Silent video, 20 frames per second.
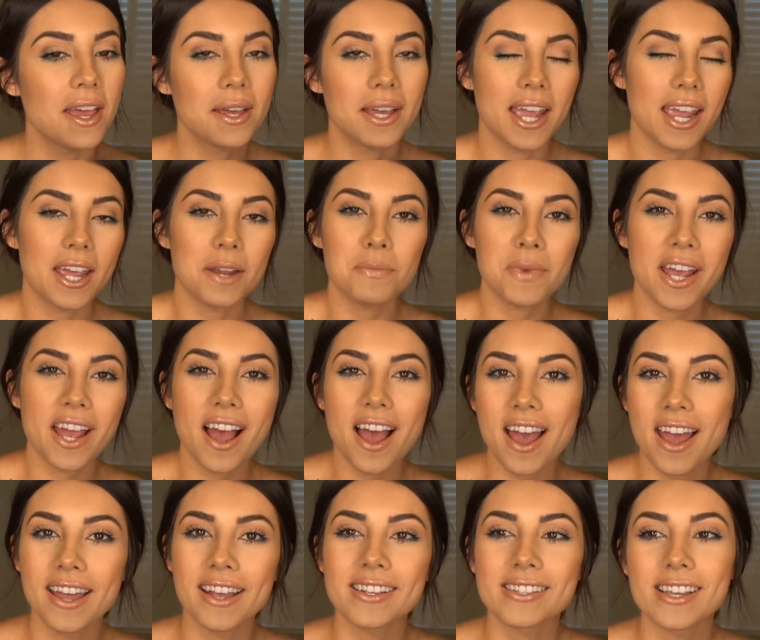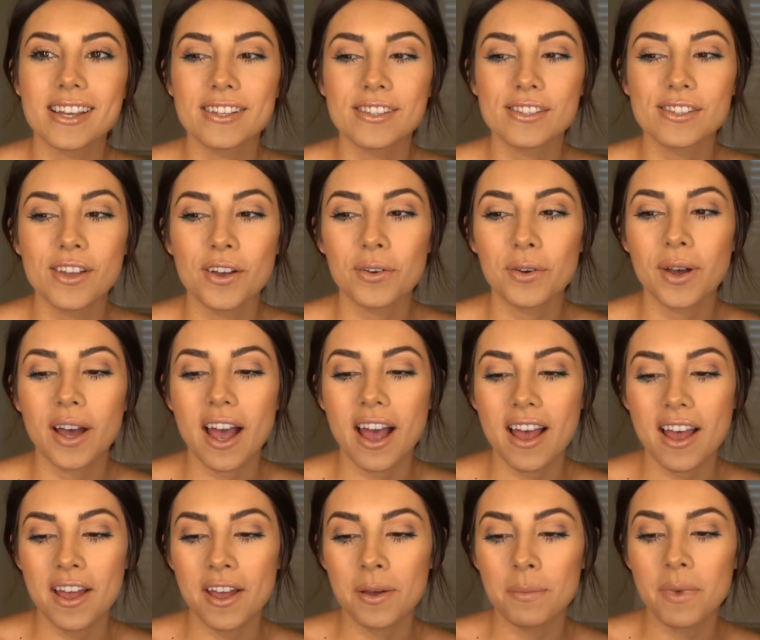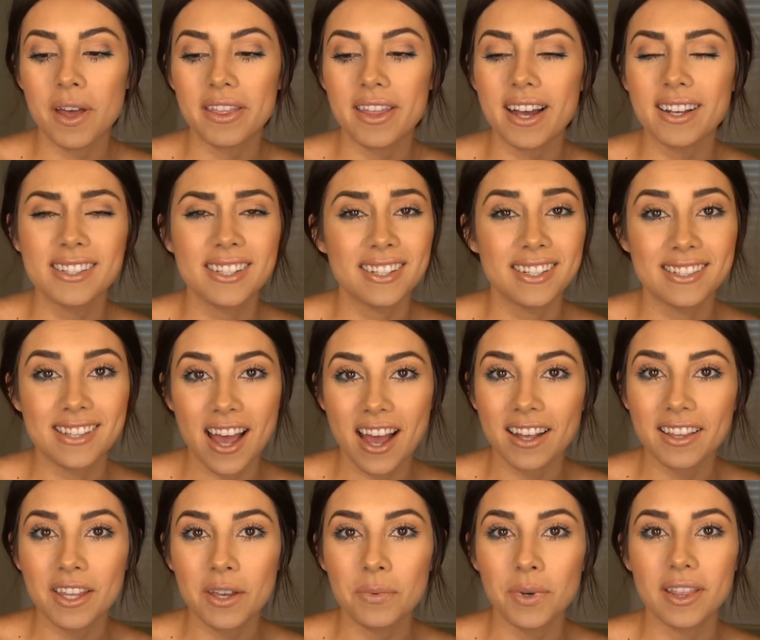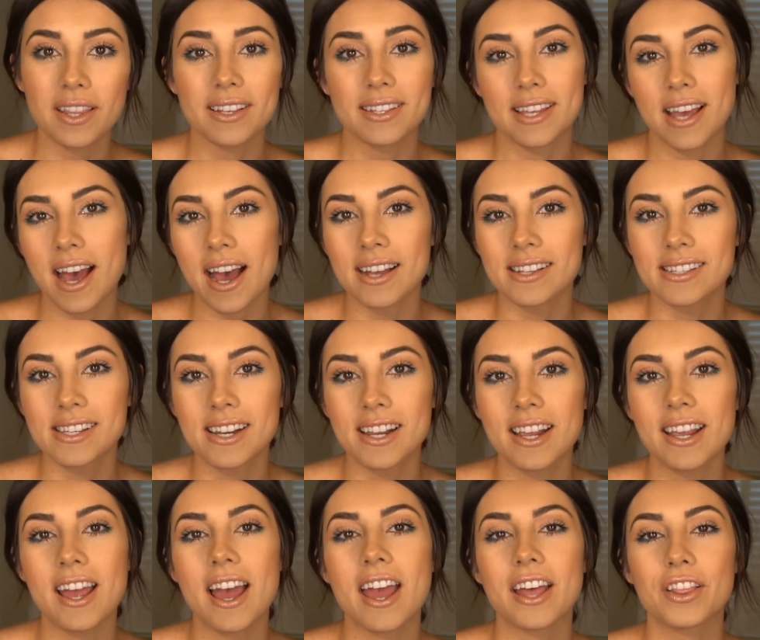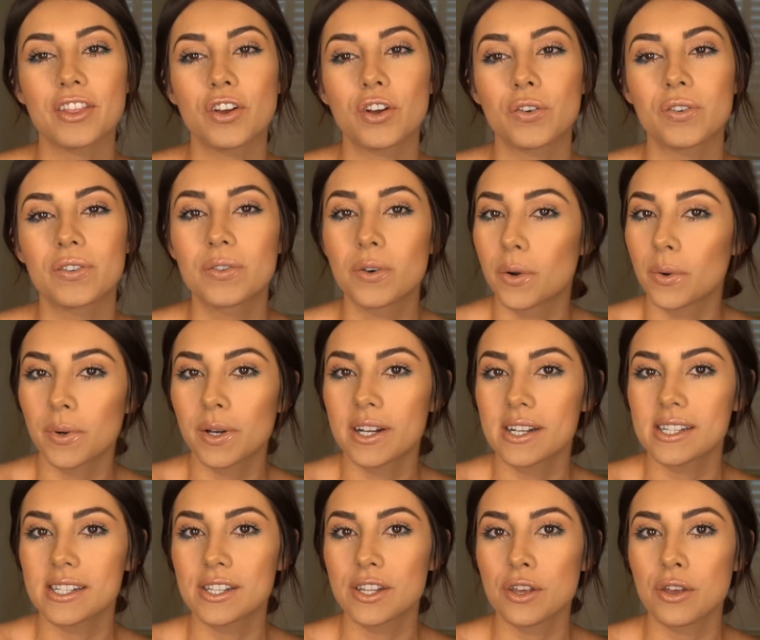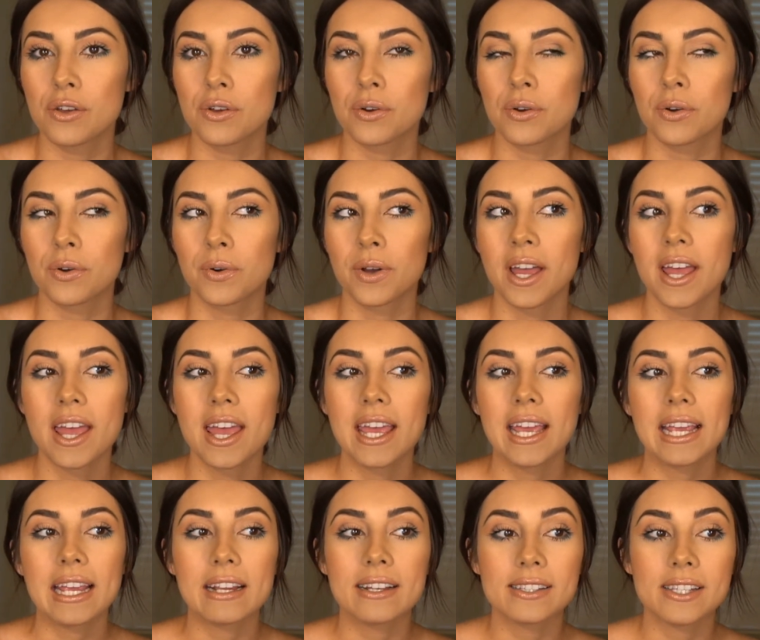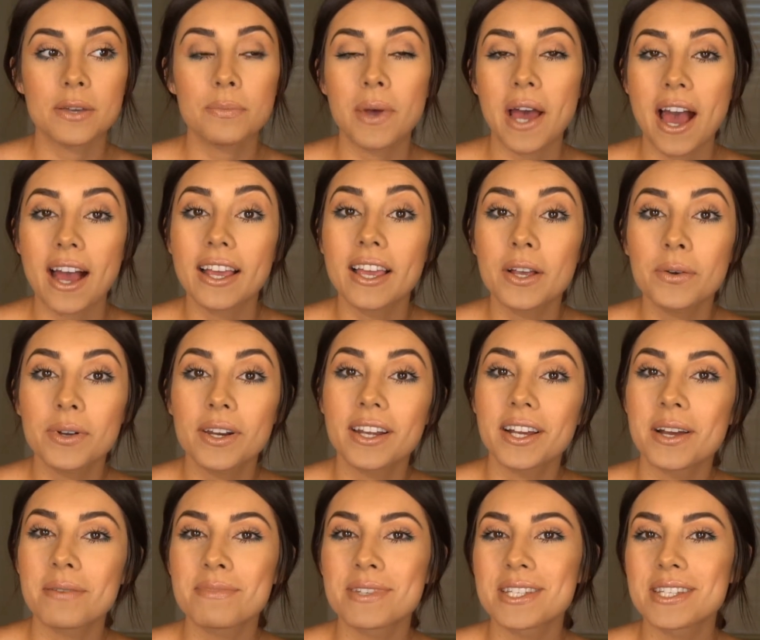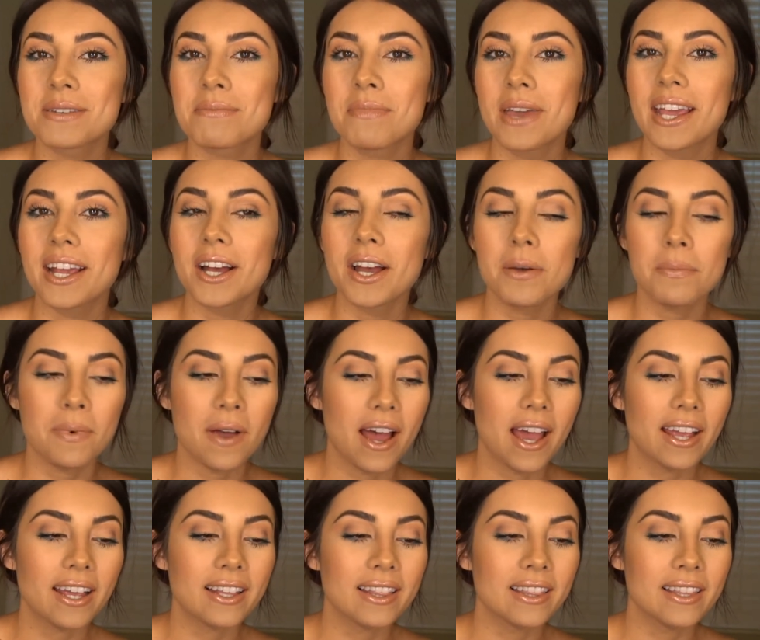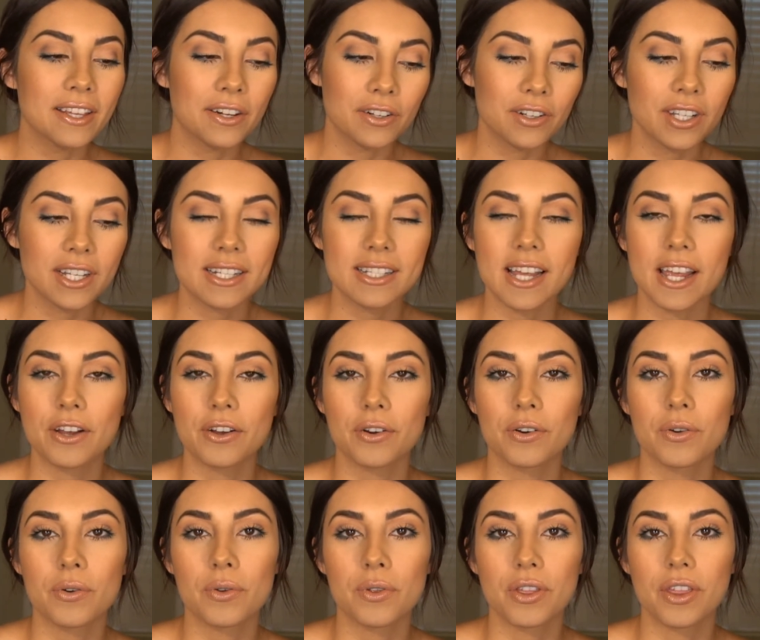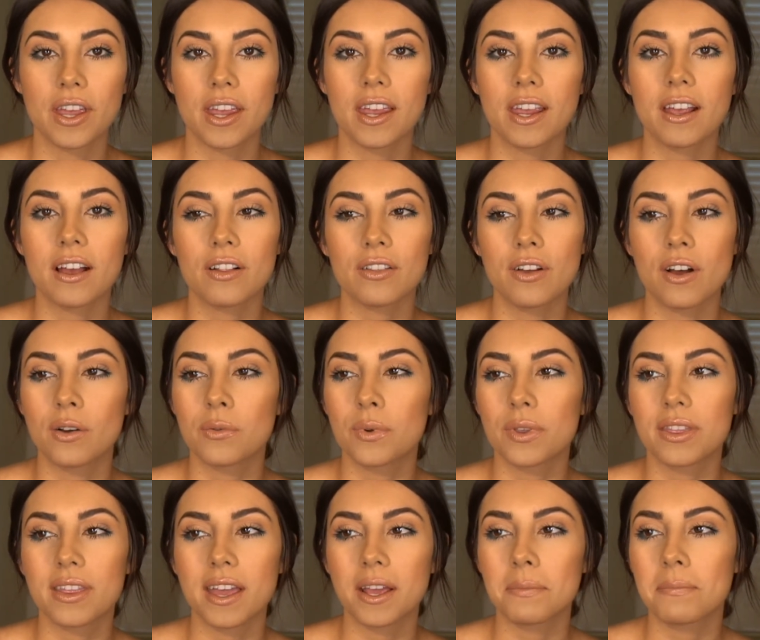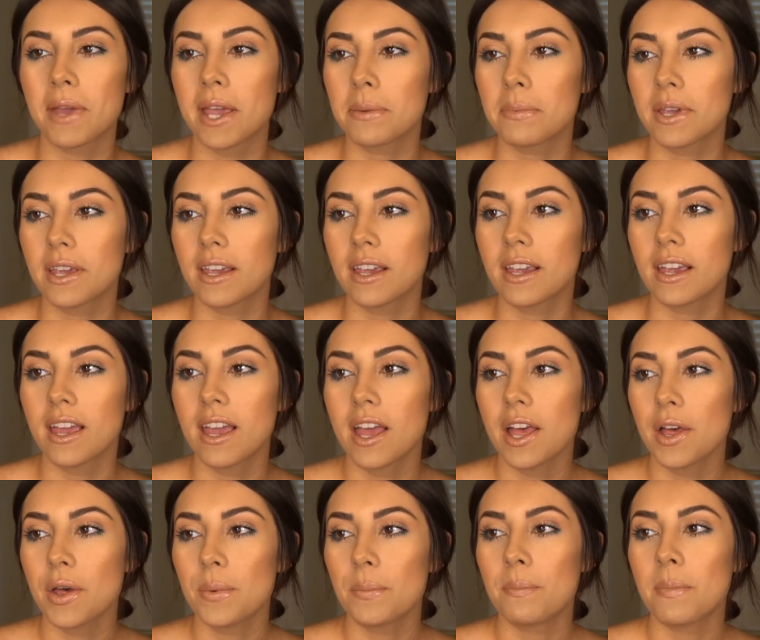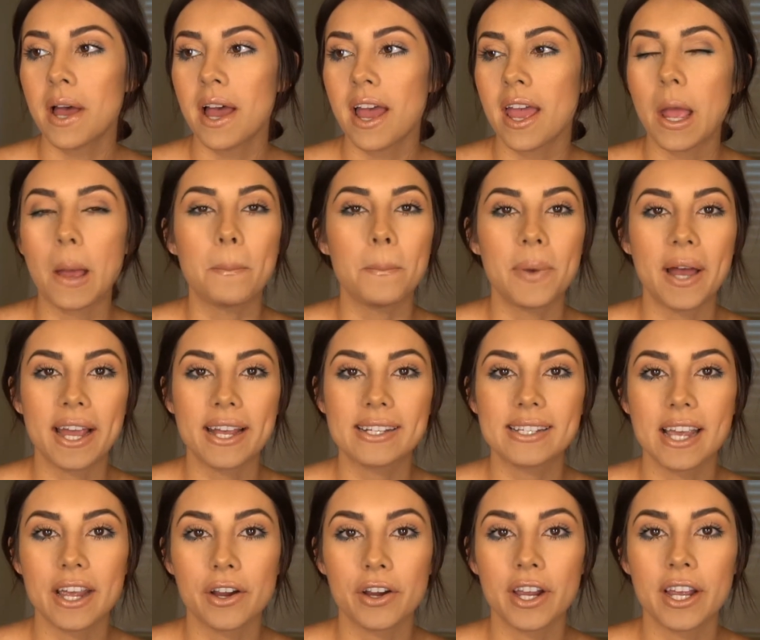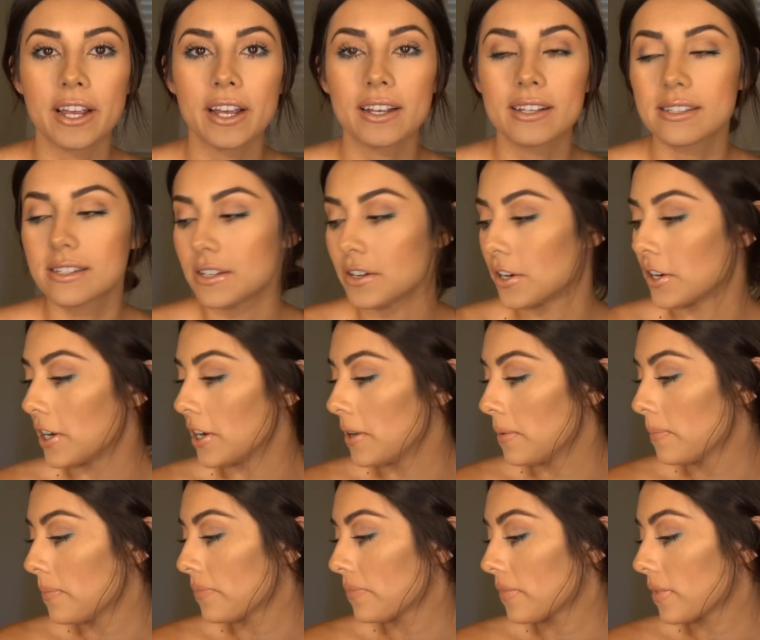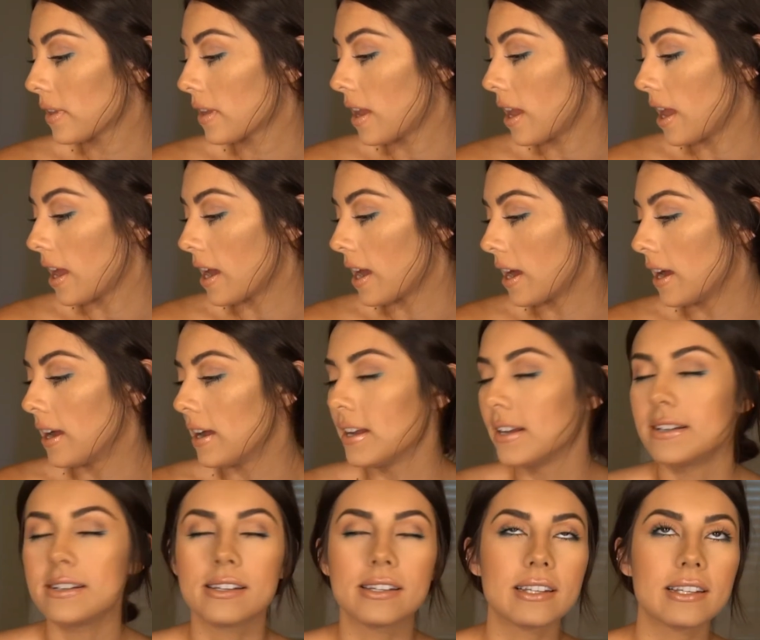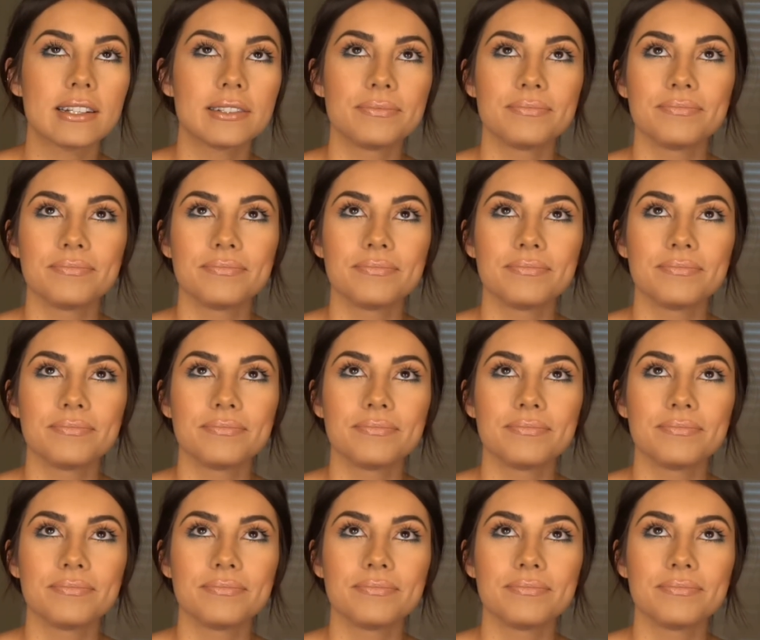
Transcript: and my eyes. And so that's exactly what this has in it. I look forward to easy packing when it comes to makeup. I can literally take her whole thing along with like maybe my By Terry serum and